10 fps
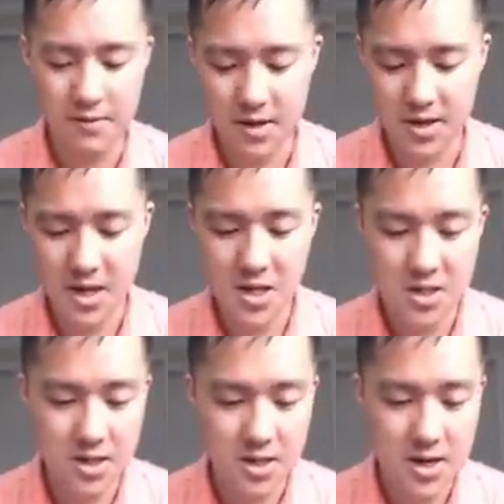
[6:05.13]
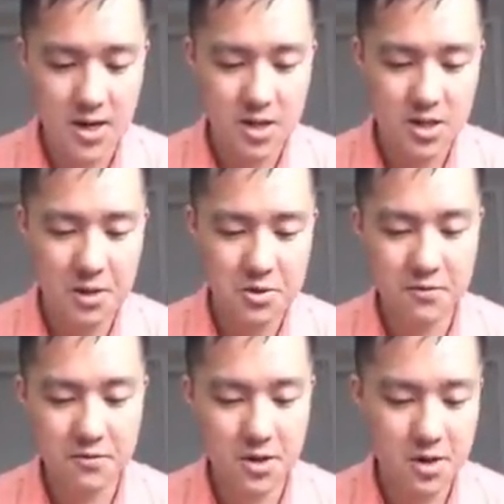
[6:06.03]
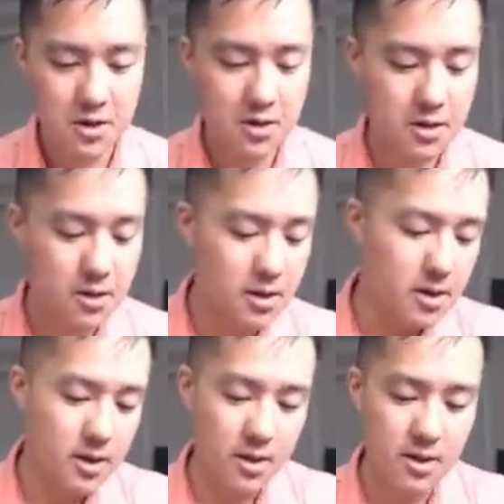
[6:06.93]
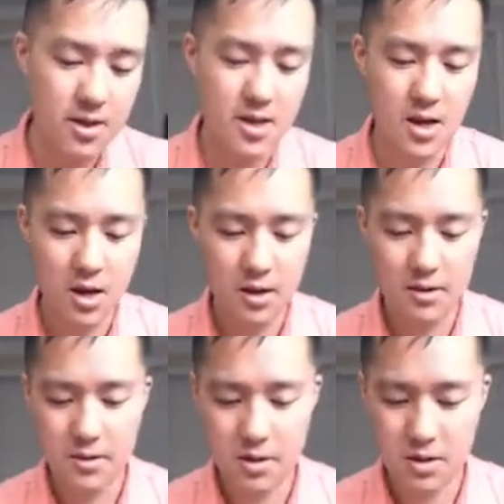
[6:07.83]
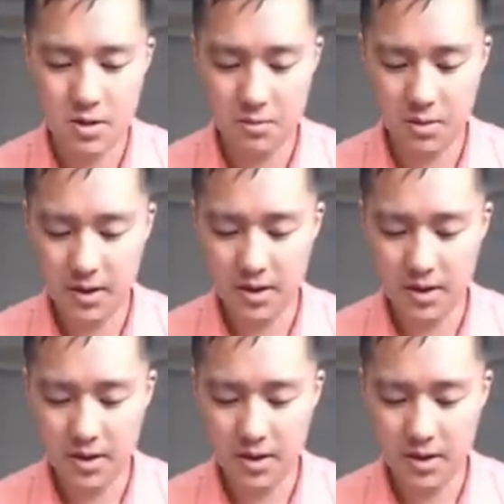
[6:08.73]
Negation. Shapeshifter. The something like